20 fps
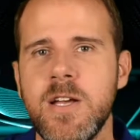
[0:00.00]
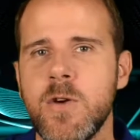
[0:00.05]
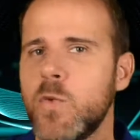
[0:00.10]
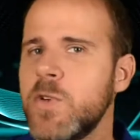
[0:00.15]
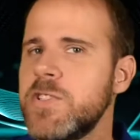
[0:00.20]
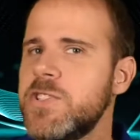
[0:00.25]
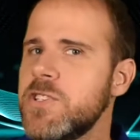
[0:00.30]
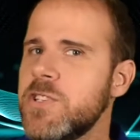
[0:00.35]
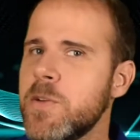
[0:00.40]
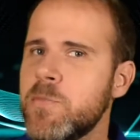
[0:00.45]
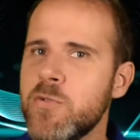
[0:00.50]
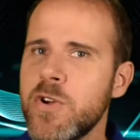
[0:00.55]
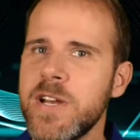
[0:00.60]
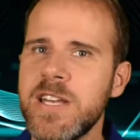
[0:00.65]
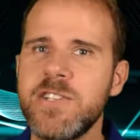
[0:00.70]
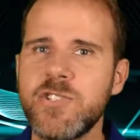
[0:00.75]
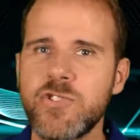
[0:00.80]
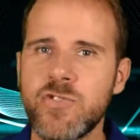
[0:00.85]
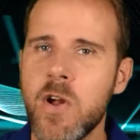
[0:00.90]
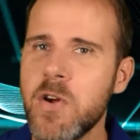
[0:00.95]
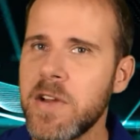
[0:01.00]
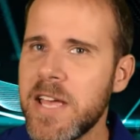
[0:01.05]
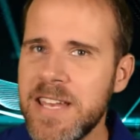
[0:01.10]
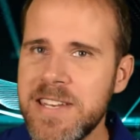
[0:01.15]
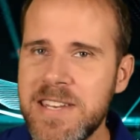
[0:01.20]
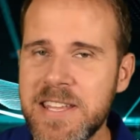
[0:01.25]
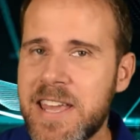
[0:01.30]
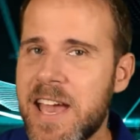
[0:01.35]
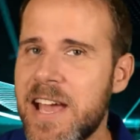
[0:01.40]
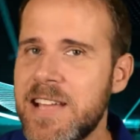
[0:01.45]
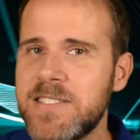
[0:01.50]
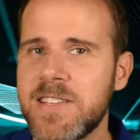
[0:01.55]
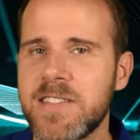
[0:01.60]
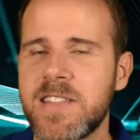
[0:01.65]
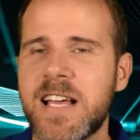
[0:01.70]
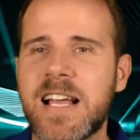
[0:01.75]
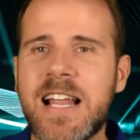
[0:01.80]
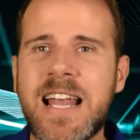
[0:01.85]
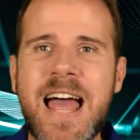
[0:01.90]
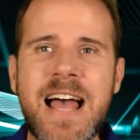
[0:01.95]
which is a pretty strong indicator
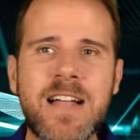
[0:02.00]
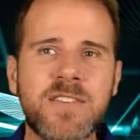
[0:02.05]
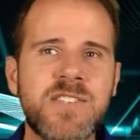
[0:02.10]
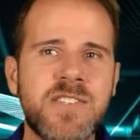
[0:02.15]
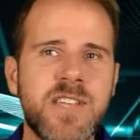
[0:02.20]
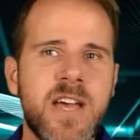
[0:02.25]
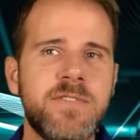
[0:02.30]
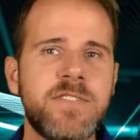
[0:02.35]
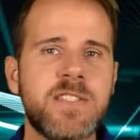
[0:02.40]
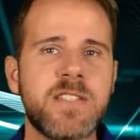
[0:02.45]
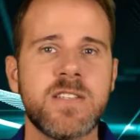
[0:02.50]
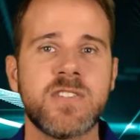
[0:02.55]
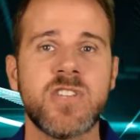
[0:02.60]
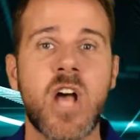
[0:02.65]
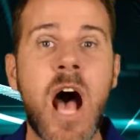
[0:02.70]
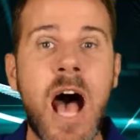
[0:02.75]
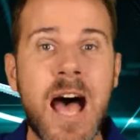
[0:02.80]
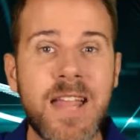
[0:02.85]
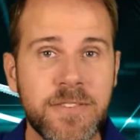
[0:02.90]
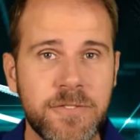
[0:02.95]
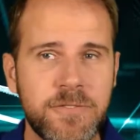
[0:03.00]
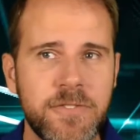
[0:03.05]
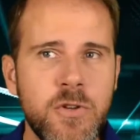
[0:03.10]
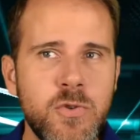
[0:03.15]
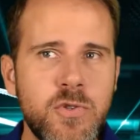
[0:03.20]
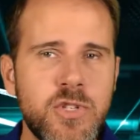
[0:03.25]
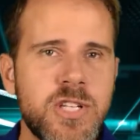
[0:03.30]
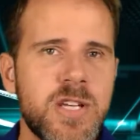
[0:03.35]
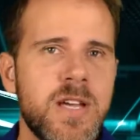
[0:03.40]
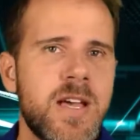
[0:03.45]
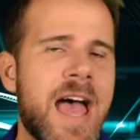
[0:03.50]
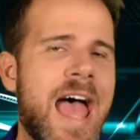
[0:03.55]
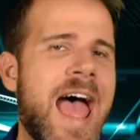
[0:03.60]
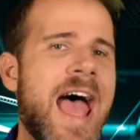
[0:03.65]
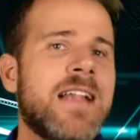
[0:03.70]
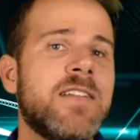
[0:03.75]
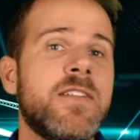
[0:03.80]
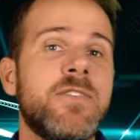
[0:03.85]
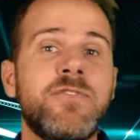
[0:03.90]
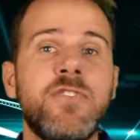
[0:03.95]
that cloud services are the future,
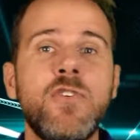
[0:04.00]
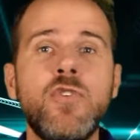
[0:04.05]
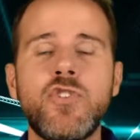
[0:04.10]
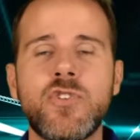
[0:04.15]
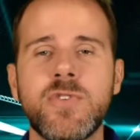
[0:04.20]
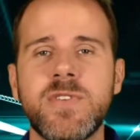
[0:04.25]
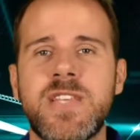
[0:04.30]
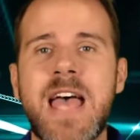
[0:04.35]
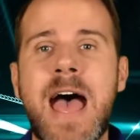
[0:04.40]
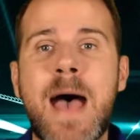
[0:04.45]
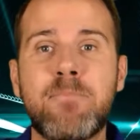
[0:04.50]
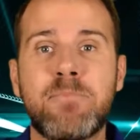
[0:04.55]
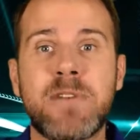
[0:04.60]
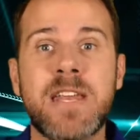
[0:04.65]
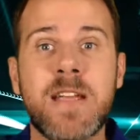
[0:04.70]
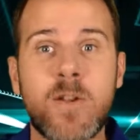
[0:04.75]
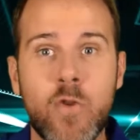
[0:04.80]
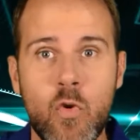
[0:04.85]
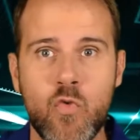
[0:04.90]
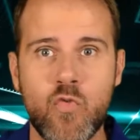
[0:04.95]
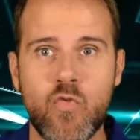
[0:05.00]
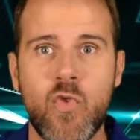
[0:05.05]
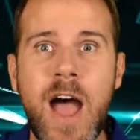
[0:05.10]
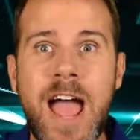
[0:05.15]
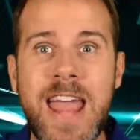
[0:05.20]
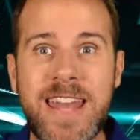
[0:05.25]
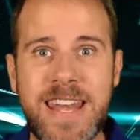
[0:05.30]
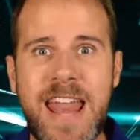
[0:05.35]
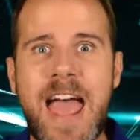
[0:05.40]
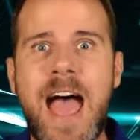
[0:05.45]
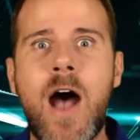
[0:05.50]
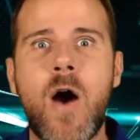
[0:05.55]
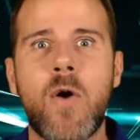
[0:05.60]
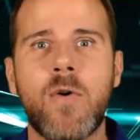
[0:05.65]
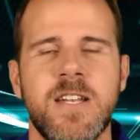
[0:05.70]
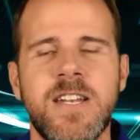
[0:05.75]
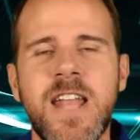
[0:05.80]
and the future is happening right now.